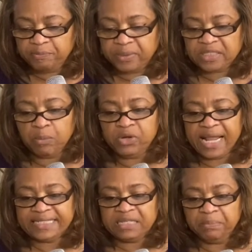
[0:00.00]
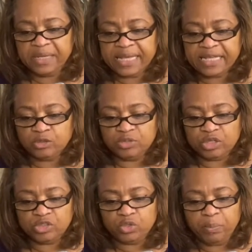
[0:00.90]
Psalm 19 begins with
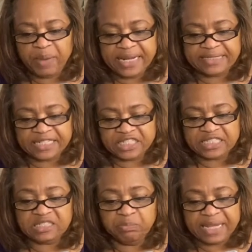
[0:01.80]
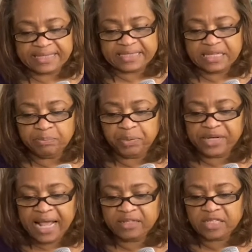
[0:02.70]
the two benedictions blessing
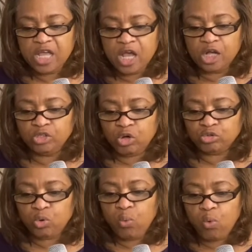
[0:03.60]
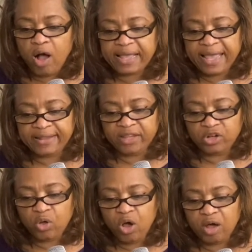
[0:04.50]
pronounced on those who walk in the
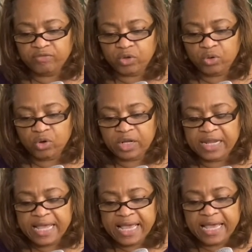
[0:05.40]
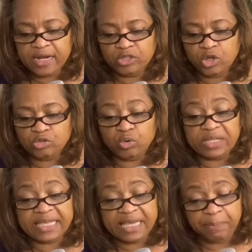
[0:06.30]
law of the Lord and on those who
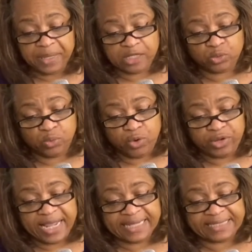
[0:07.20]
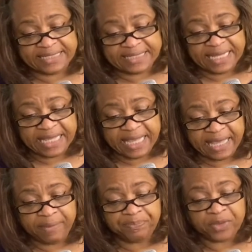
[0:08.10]
keep his word and seek
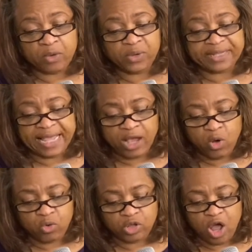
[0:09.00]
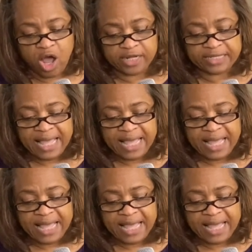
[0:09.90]
him with their whole heart.